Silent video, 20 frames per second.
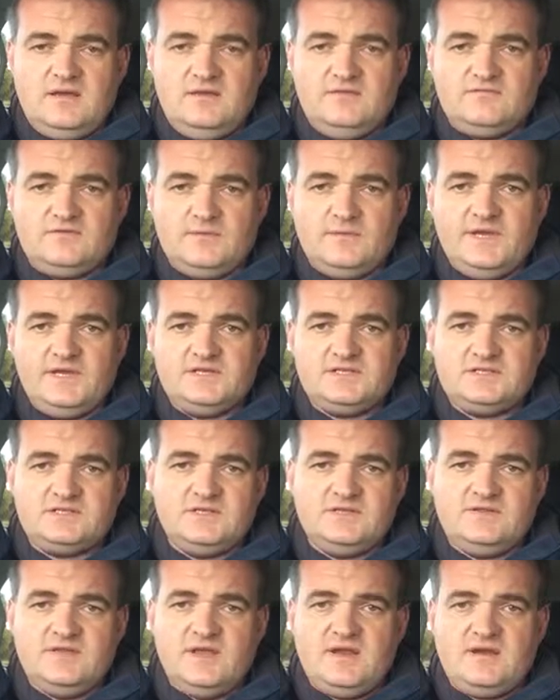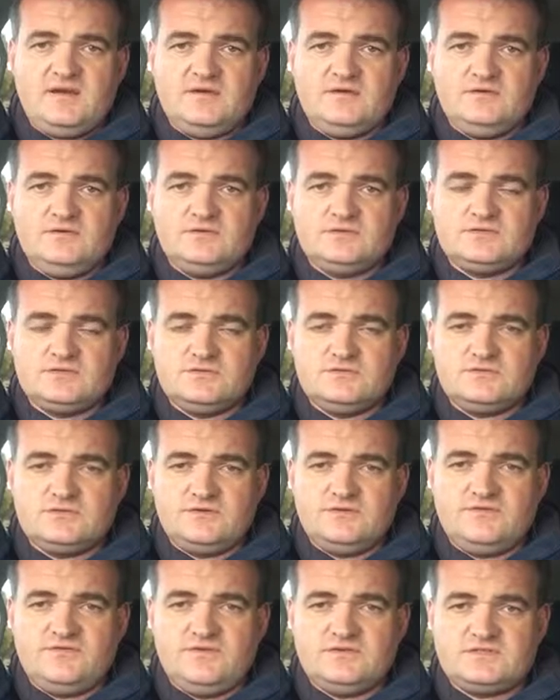inflammation in there, and also
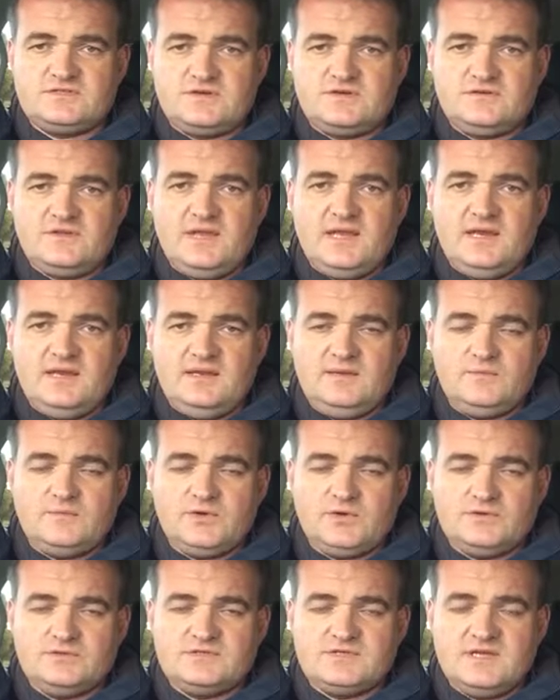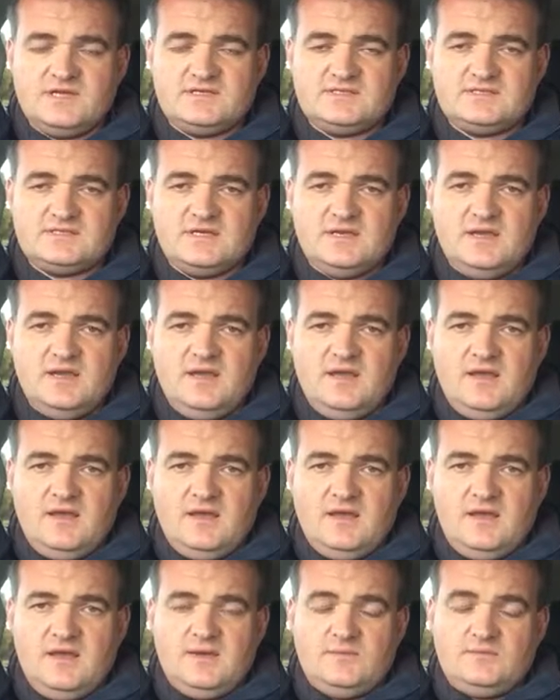sort of start the healing process.
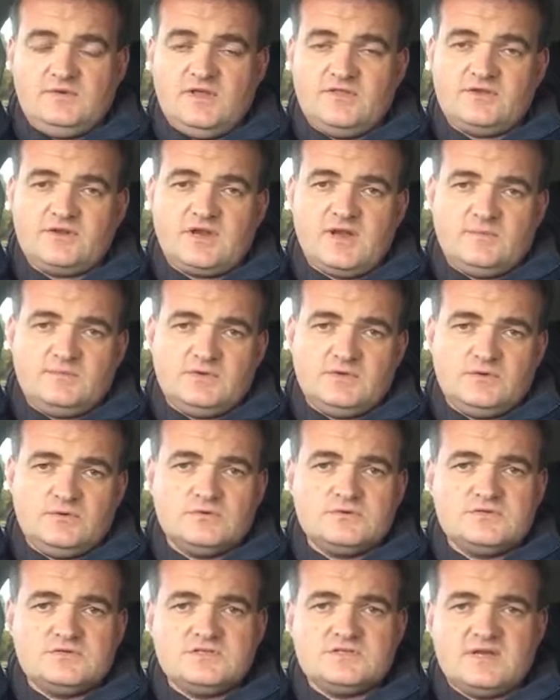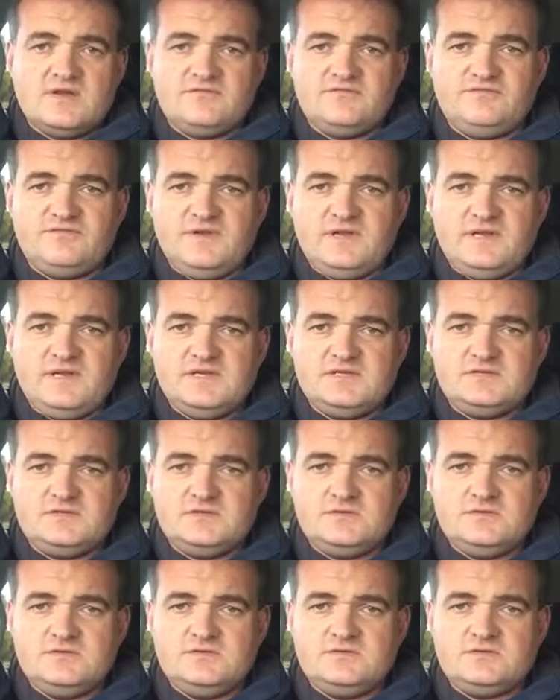Another couple of horses have feet
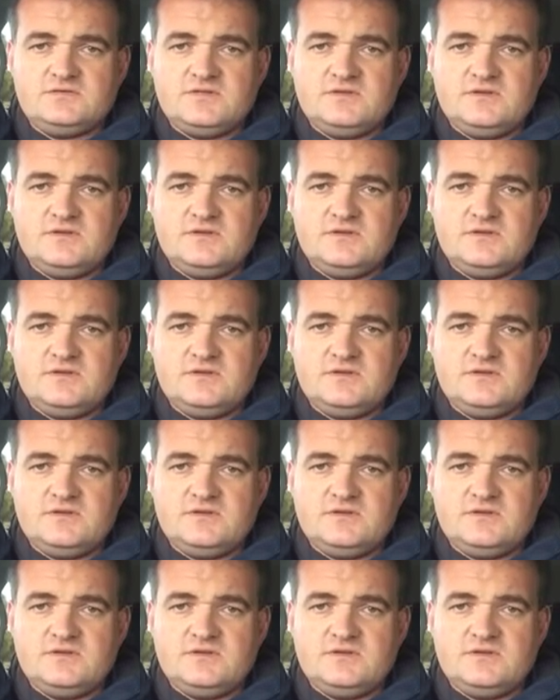issues